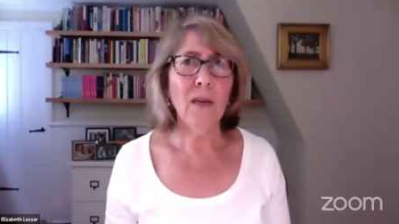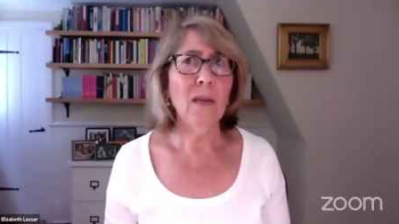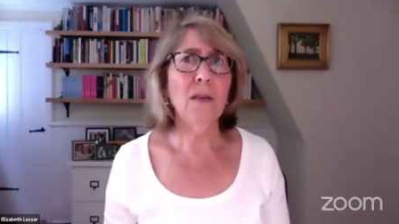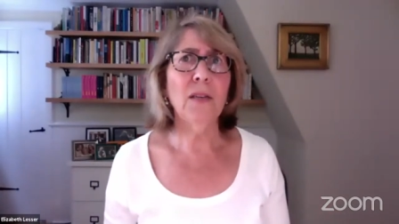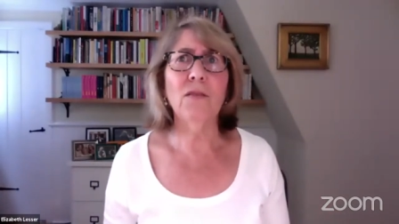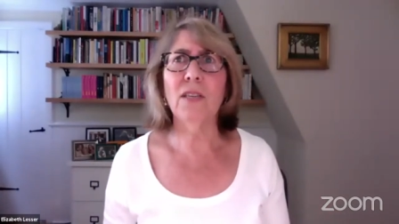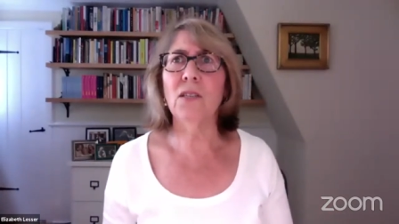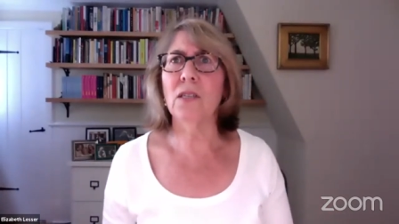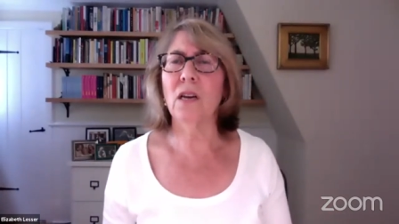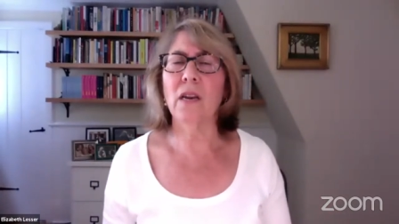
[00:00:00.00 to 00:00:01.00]
He did
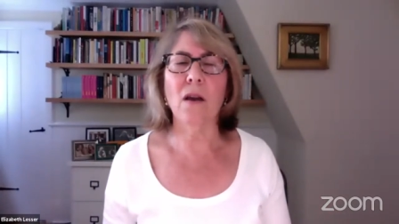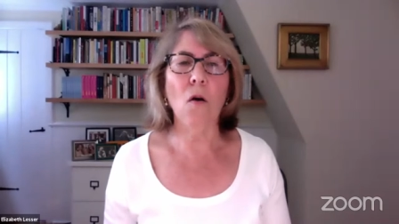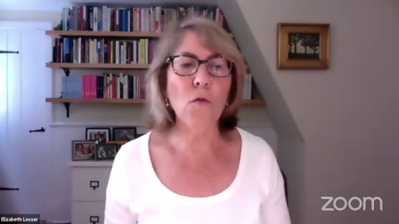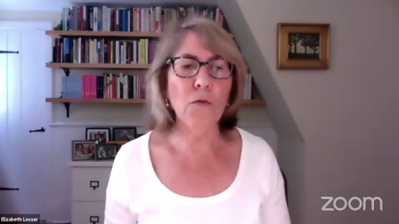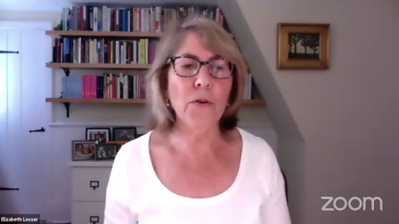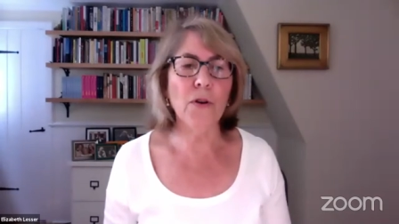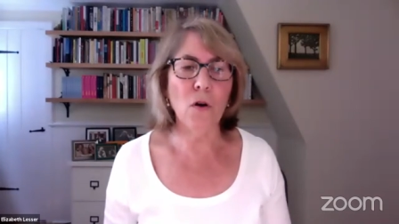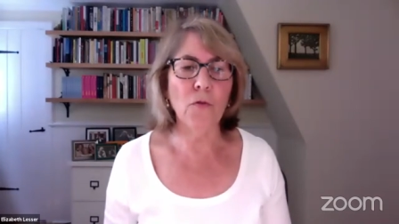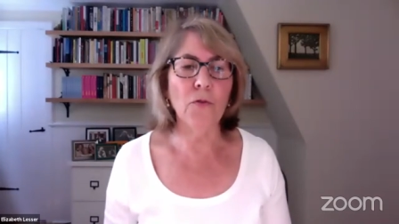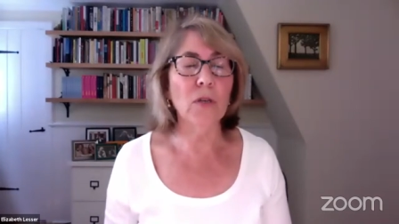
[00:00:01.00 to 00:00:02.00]
this study over and
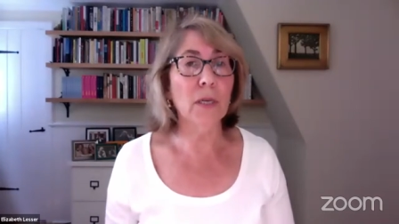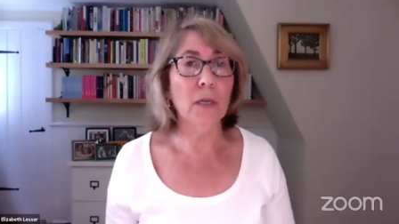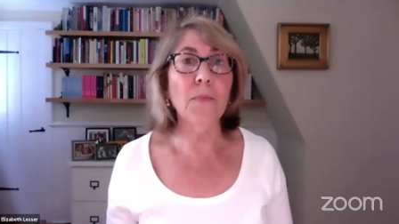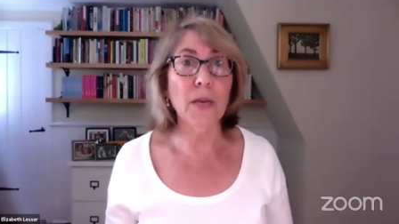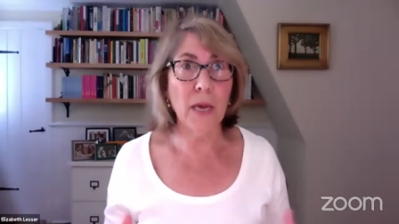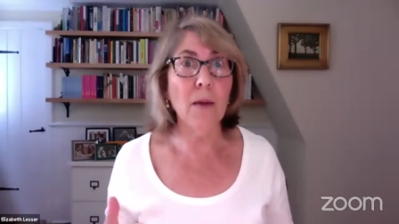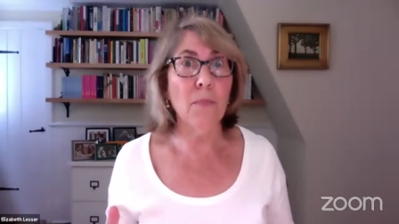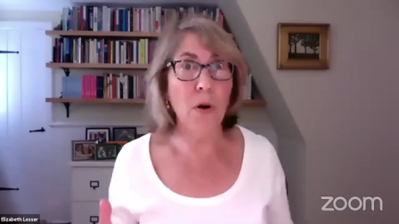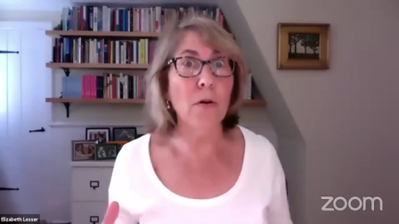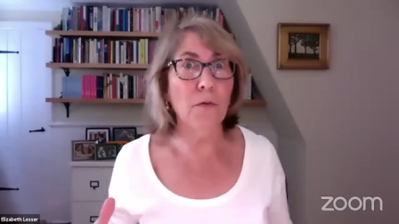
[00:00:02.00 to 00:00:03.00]
over until it became
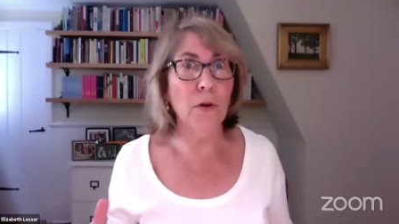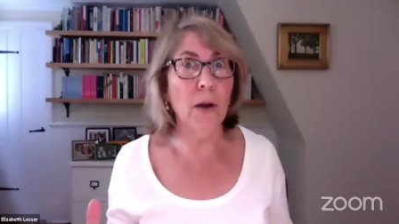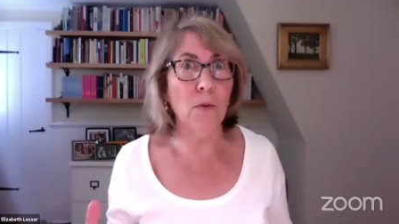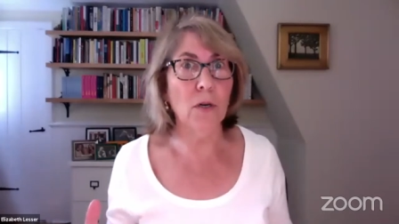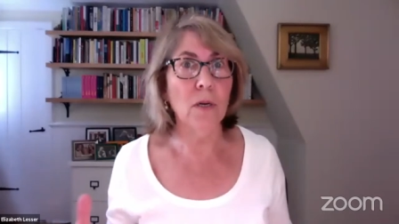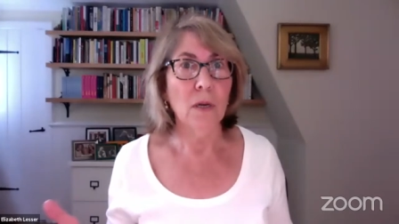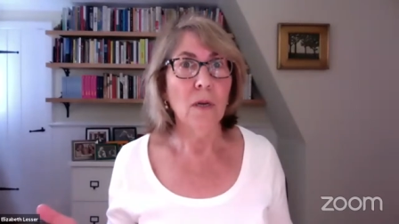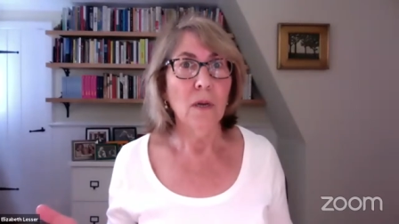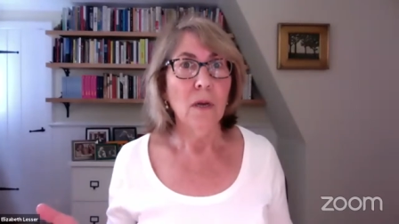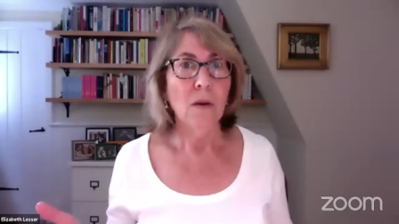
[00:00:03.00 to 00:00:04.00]
part of our
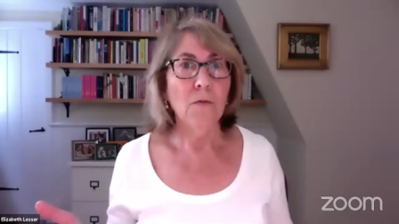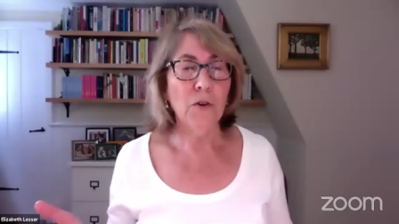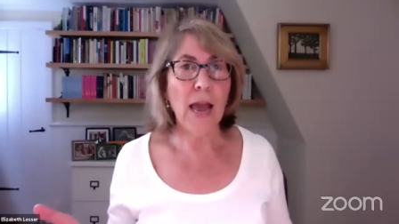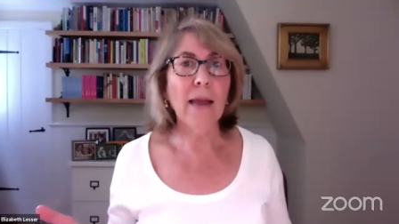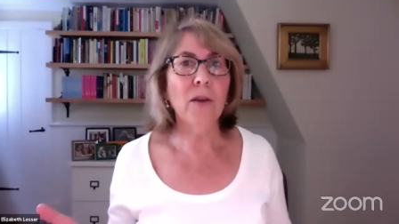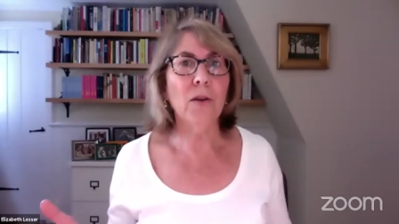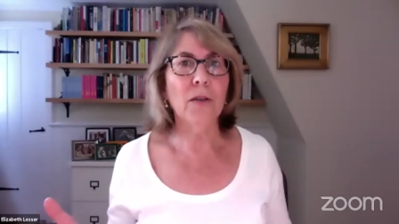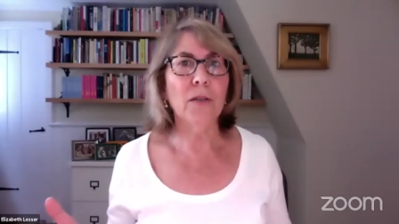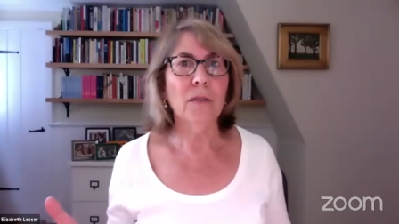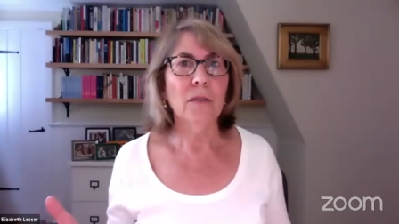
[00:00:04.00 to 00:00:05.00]

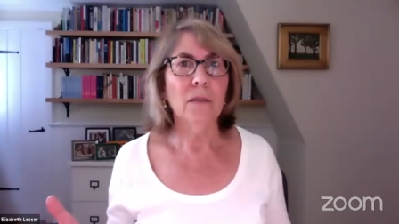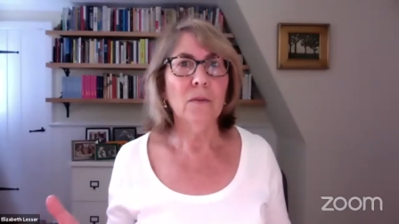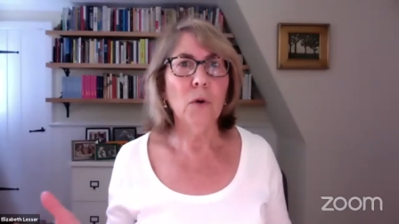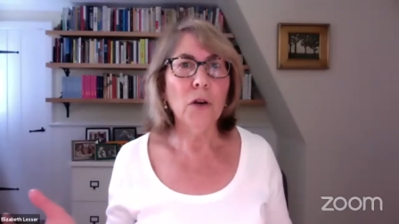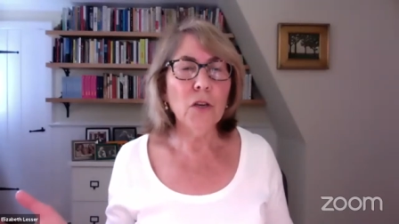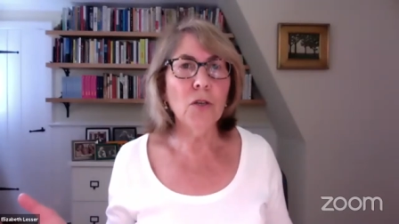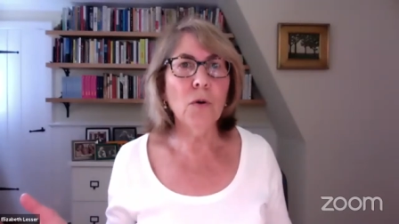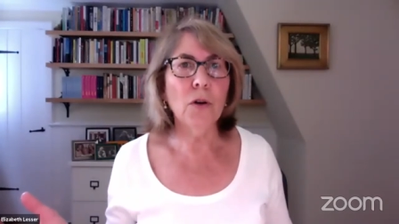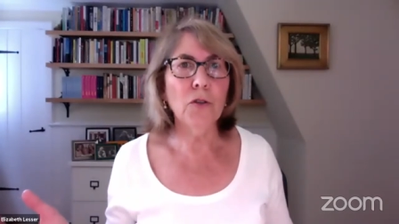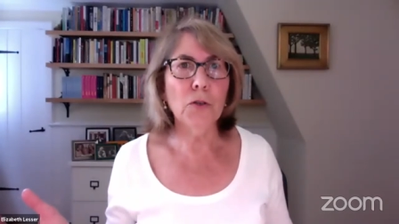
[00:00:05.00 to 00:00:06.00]
vernacular. What do you do under